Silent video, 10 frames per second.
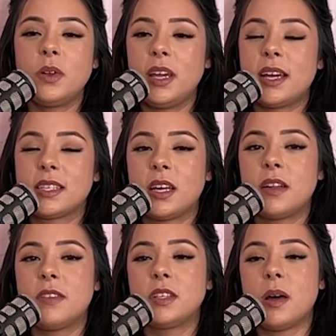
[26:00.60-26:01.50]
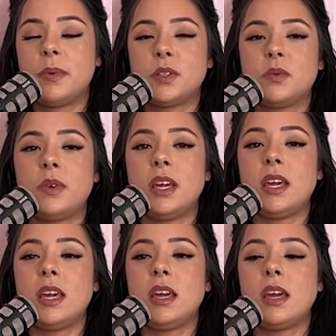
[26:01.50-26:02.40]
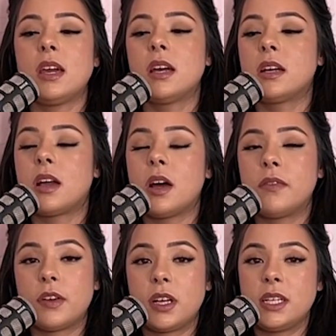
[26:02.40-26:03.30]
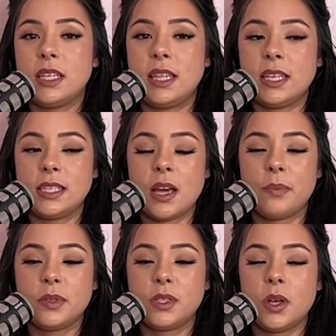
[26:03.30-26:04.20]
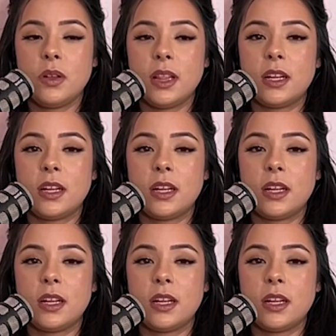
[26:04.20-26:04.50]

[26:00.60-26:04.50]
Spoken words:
you guys thought of the topics we covered this episode.